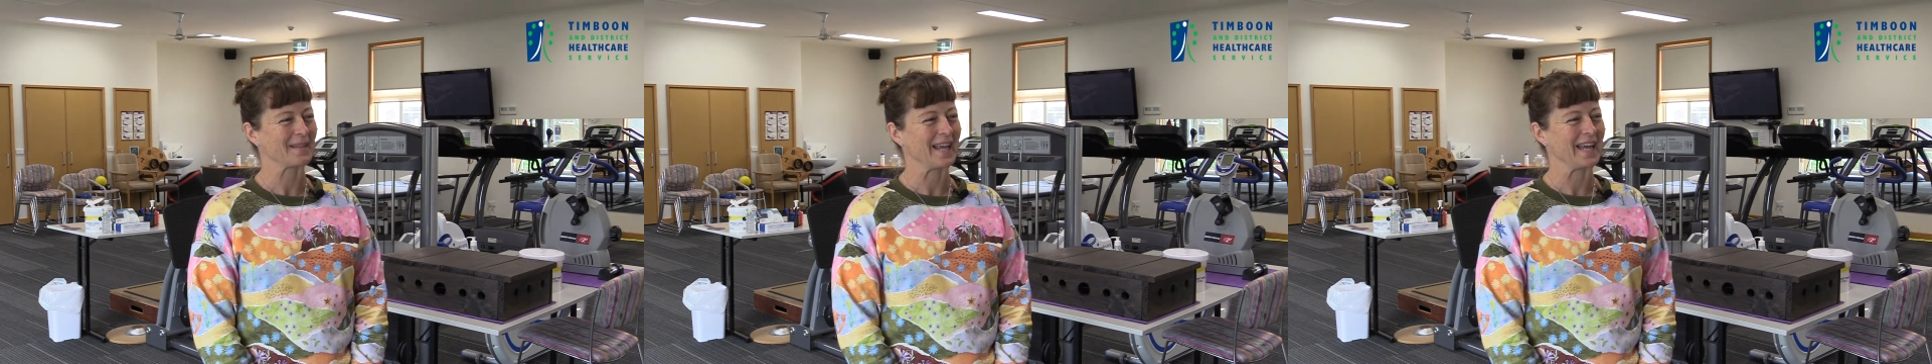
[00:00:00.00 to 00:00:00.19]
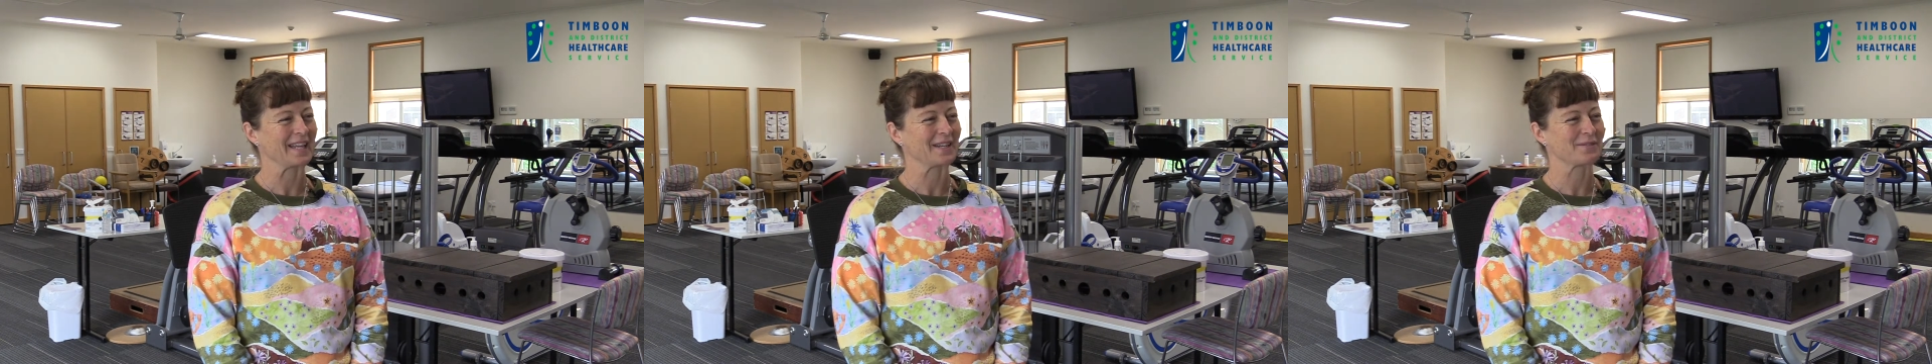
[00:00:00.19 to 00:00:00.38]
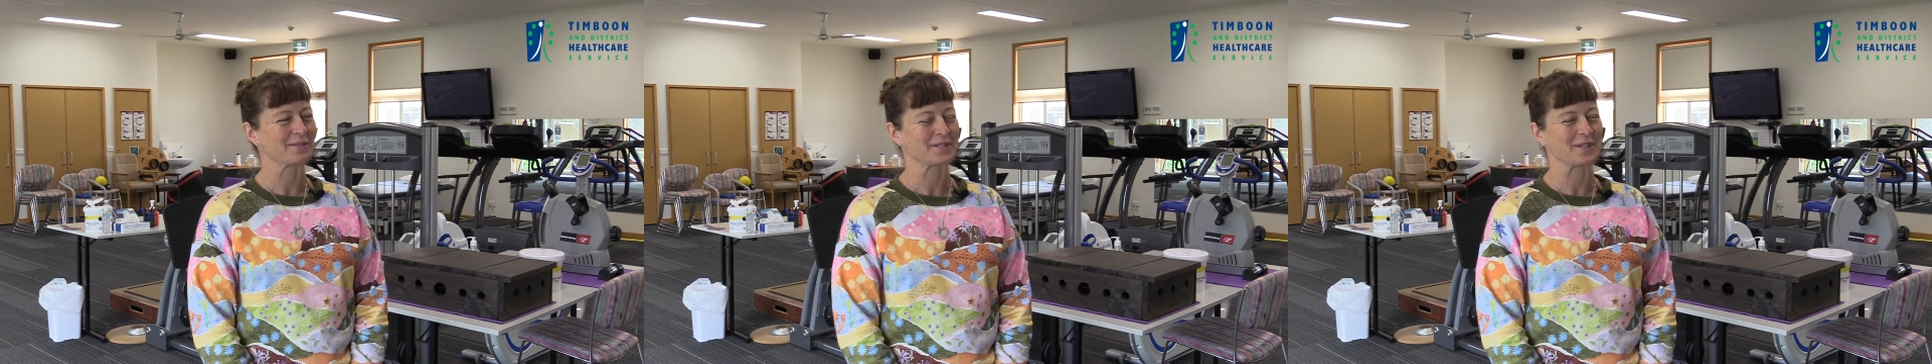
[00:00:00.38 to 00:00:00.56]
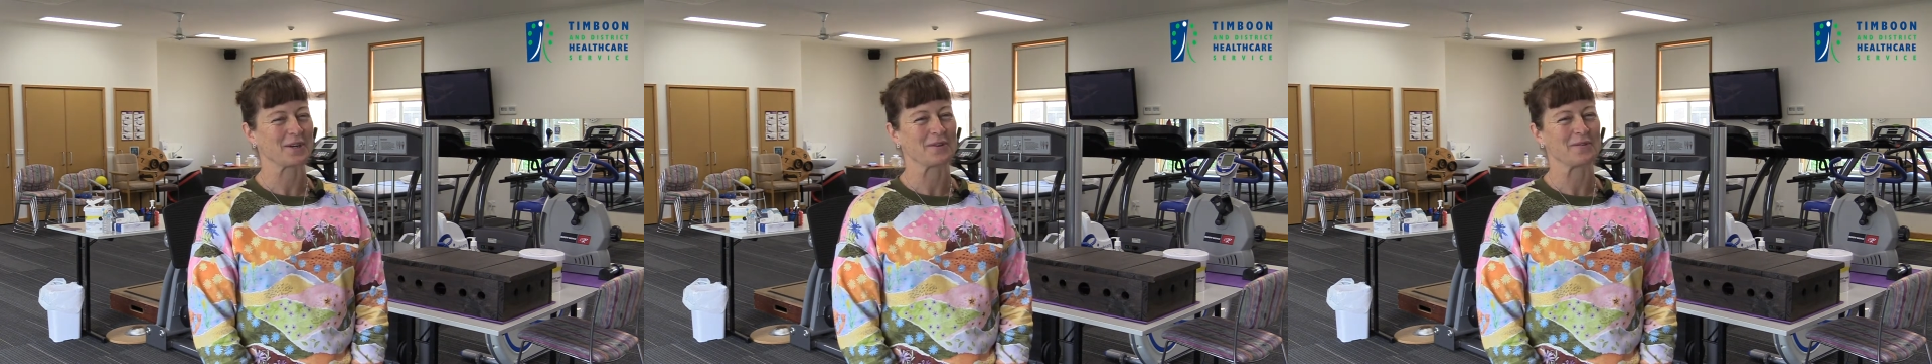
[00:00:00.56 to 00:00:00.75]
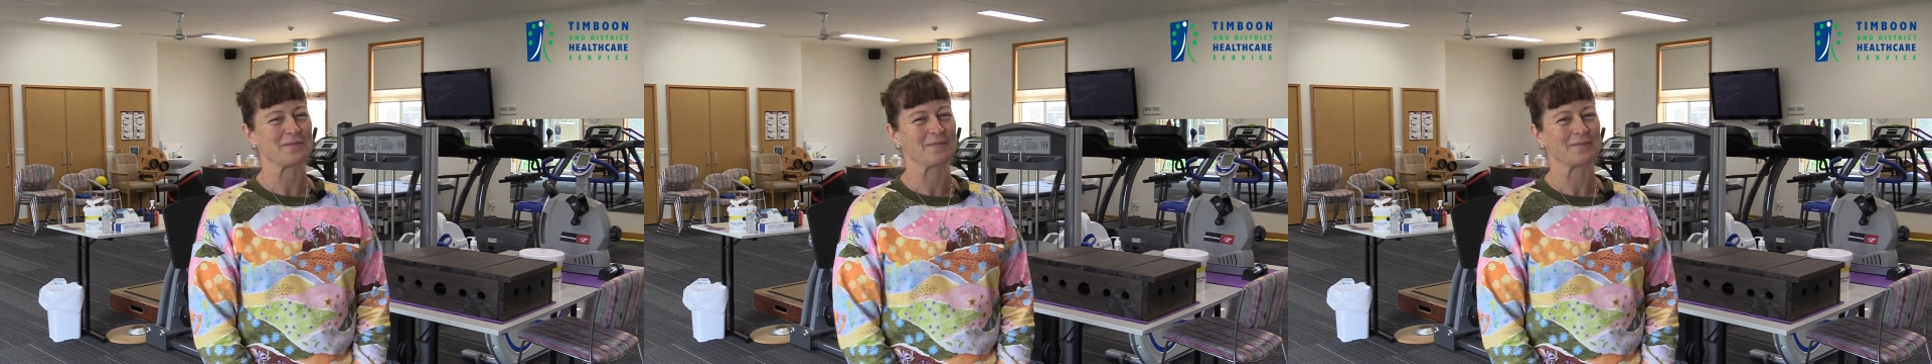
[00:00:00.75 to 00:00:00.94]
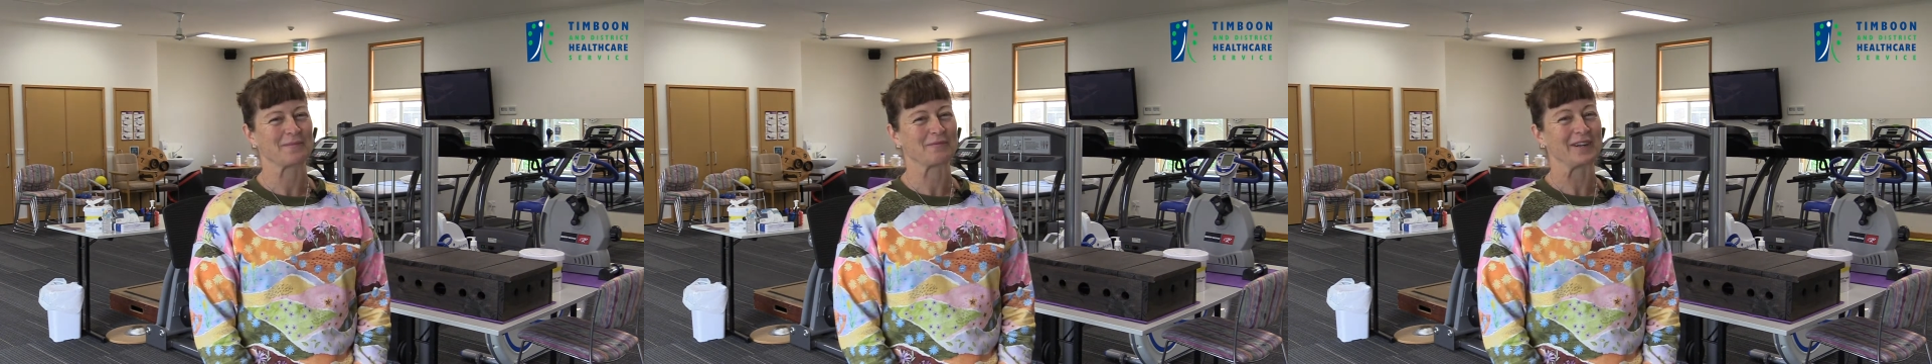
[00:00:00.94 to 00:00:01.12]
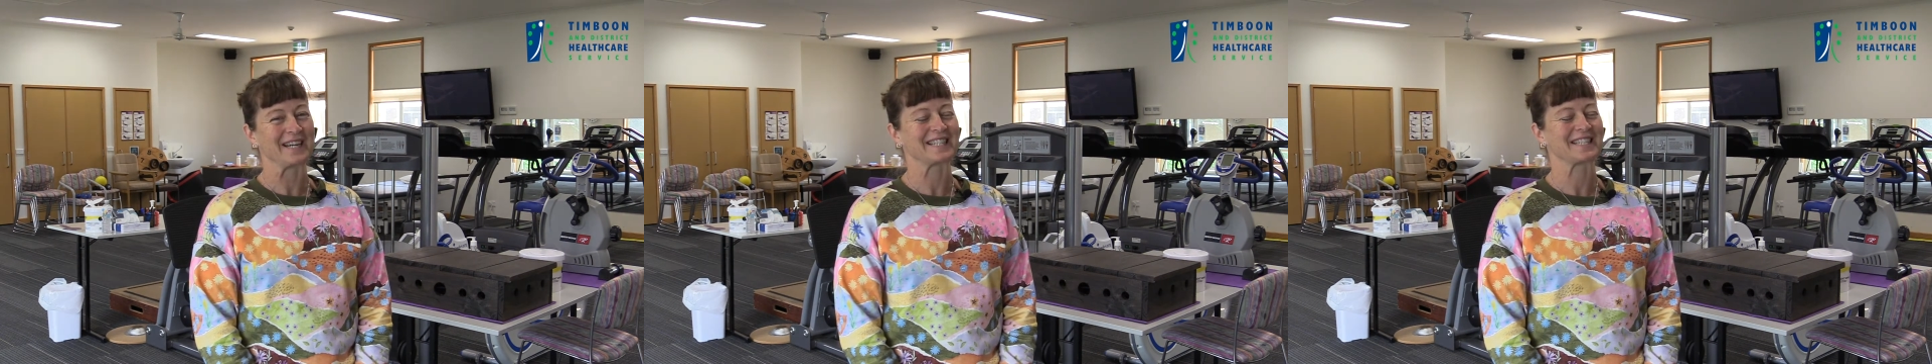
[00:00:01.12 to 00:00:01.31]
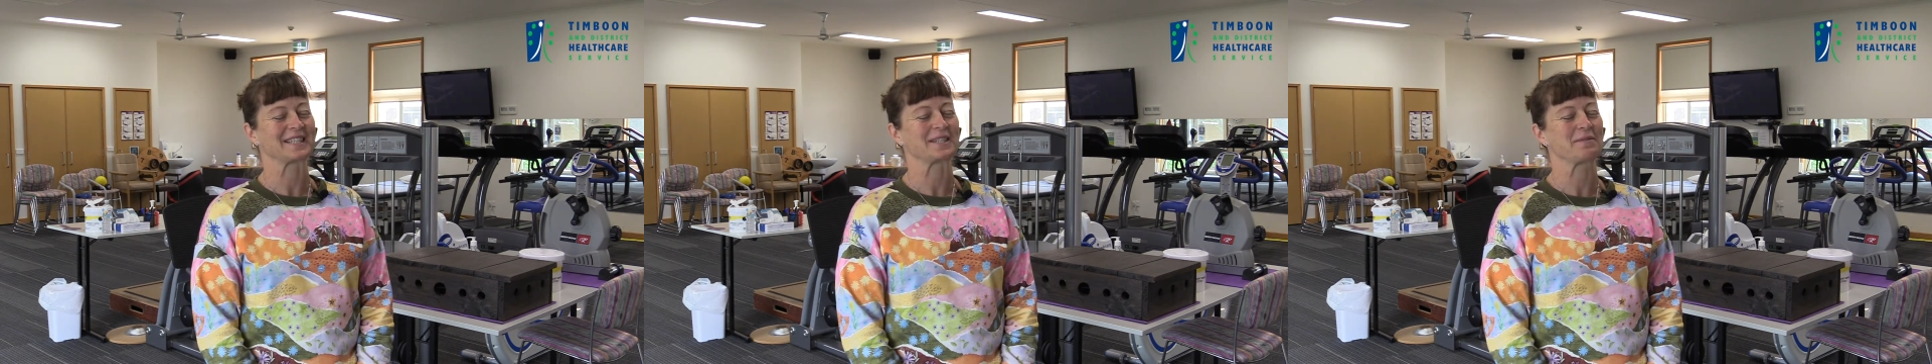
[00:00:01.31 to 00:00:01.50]
And also
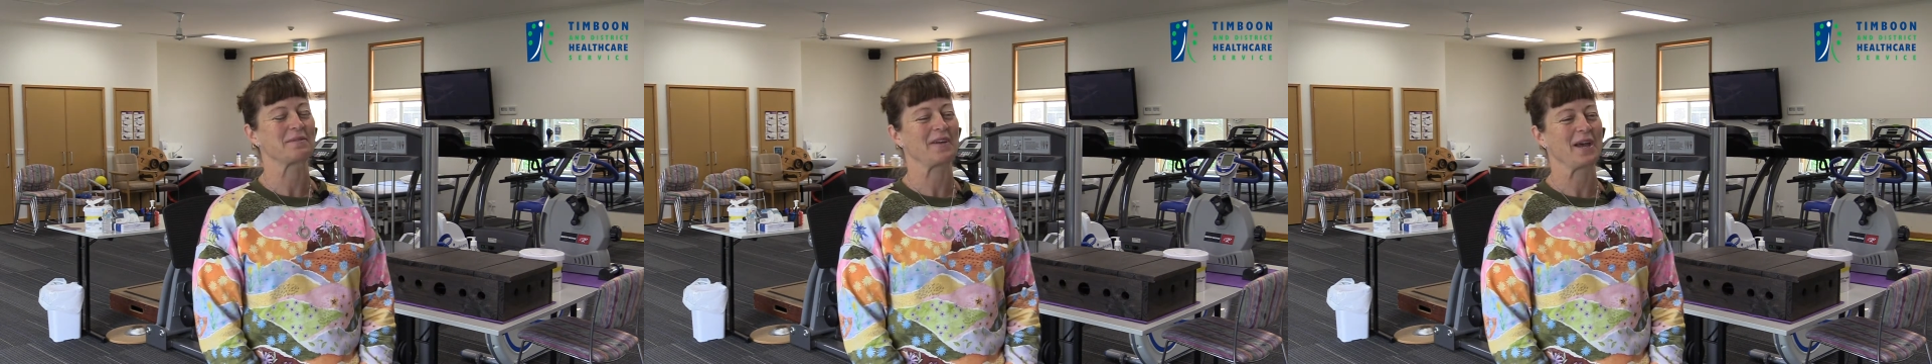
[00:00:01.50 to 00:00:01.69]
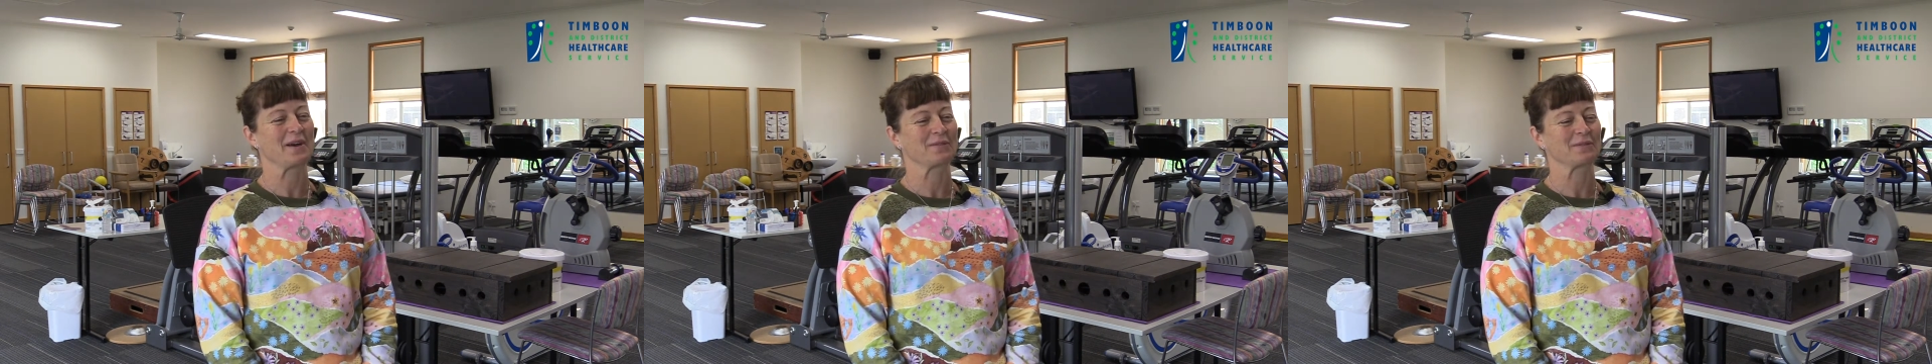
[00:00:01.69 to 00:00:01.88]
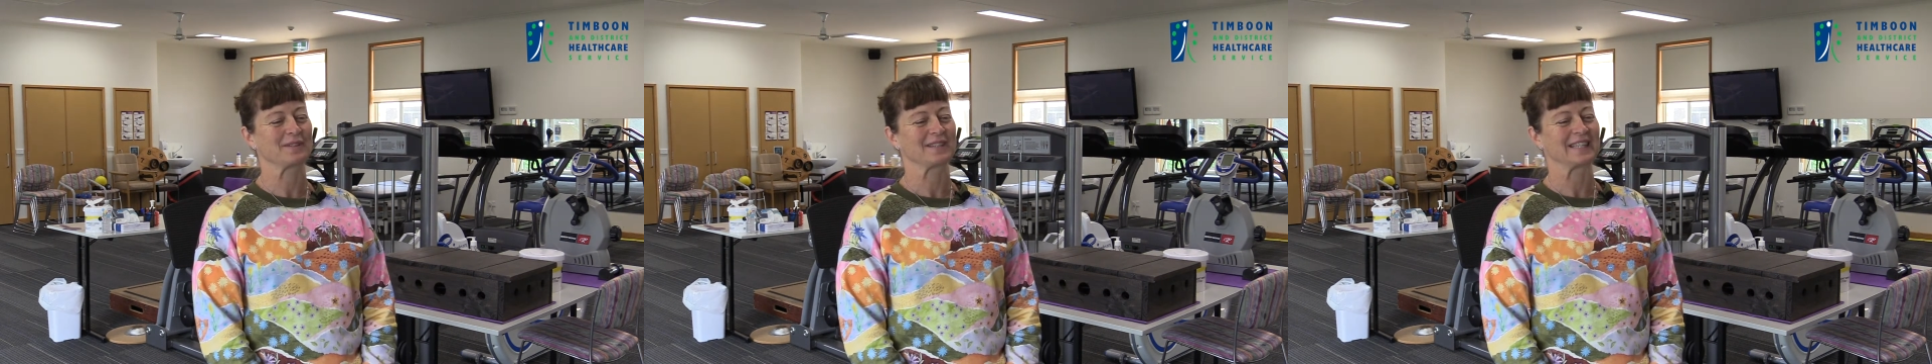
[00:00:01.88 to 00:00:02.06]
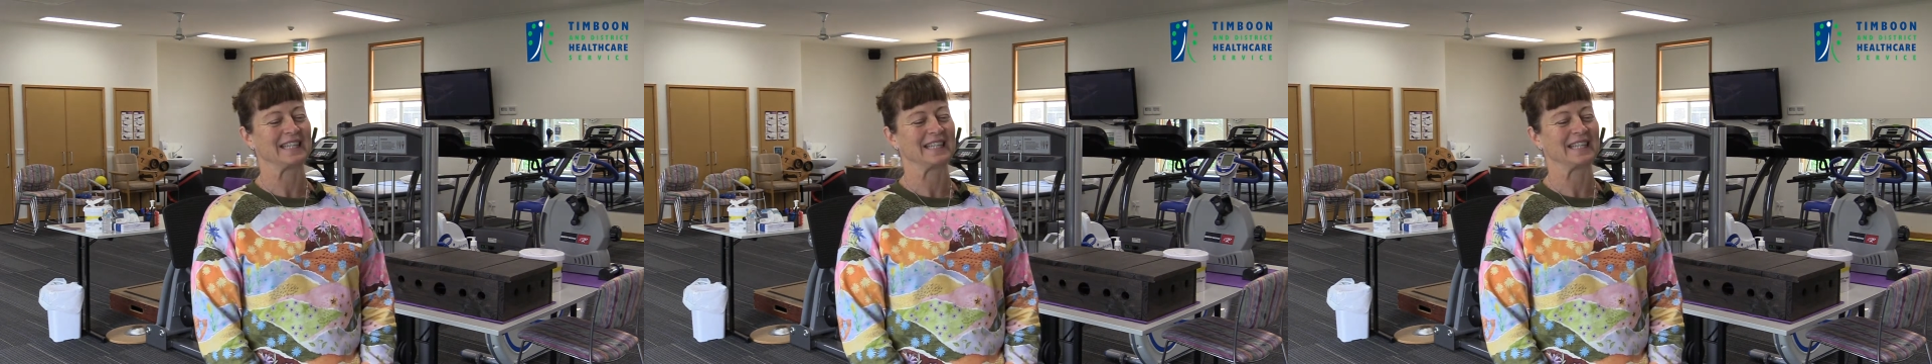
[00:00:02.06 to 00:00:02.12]
recently we've held